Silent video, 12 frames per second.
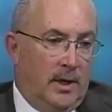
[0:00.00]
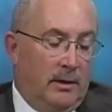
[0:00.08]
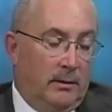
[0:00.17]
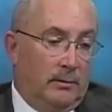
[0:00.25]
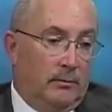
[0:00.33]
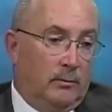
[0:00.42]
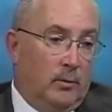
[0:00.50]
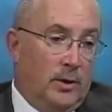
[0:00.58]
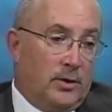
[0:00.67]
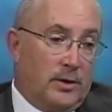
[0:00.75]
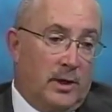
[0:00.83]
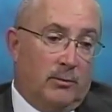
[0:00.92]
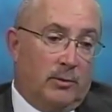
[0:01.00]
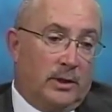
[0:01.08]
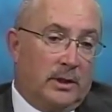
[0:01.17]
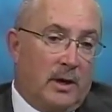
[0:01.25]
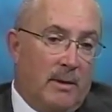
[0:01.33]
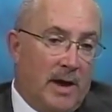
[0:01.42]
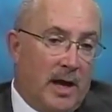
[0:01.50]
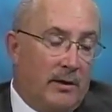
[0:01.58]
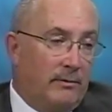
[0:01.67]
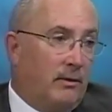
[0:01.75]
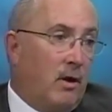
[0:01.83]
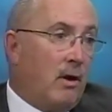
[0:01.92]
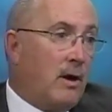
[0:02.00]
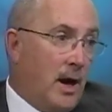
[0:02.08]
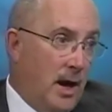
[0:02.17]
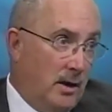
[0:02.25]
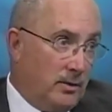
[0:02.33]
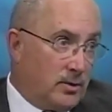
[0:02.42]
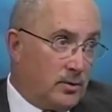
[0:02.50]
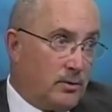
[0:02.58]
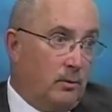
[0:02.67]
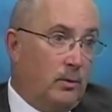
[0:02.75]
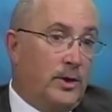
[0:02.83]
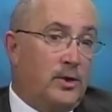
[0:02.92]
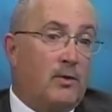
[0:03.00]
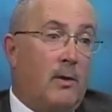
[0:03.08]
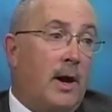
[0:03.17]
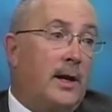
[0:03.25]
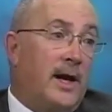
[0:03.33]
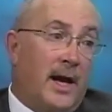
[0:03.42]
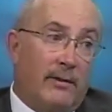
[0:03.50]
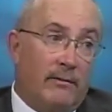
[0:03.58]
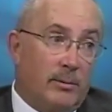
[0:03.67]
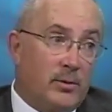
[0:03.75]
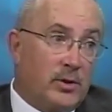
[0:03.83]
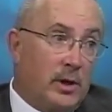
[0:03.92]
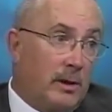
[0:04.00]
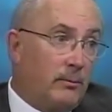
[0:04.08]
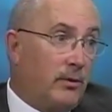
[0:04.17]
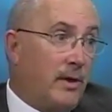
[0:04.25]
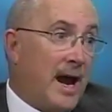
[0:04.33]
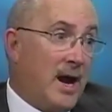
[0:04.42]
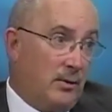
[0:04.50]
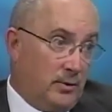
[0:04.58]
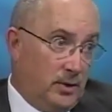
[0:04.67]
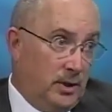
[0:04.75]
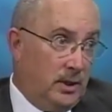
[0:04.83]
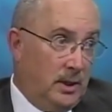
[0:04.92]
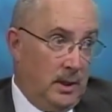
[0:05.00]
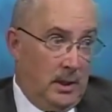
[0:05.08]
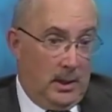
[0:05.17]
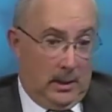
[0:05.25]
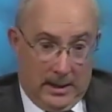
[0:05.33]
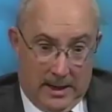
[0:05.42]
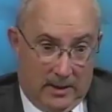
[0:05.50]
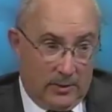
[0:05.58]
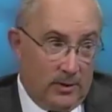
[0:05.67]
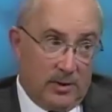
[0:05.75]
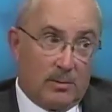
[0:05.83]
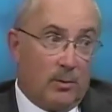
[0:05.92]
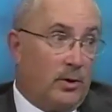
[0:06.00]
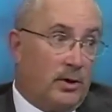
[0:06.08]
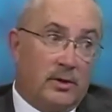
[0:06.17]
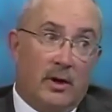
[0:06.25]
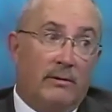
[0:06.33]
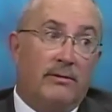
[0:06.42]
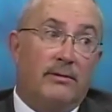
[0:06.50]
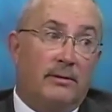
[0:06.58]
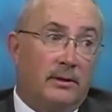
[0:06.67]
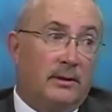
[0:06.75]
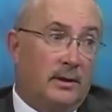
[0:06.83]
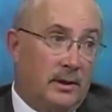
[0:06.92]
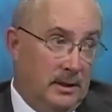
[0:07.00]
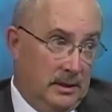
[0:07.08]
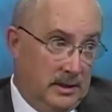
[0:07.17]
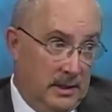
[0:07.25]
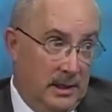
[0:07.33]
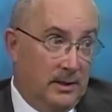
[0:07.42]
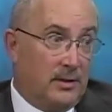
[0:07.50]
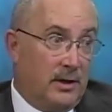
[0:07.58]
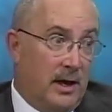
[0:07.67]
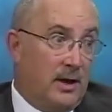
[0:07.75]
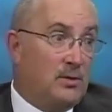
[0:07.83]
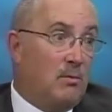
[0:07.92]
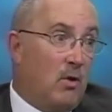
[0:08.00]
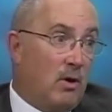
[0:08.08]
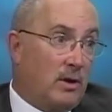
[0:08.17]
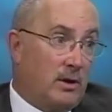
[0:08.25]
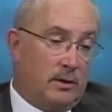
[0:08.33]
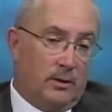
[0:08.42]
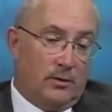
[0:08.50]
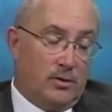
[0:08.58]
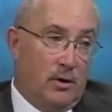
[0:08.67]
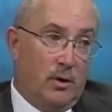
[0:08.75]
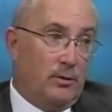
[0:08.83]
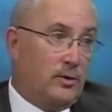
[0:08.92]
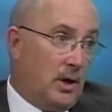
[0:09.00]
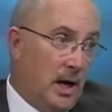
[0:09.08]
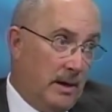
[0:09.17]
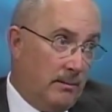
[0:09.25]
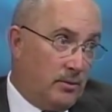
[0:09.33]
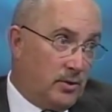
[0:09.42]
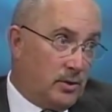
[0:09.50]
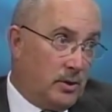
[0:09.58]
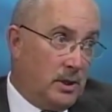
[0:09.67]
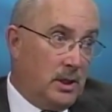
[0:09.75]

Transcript: and once they would come out of our house, we try and have them set up with housing. Housing's pretty tough in today's market. There's no jobs,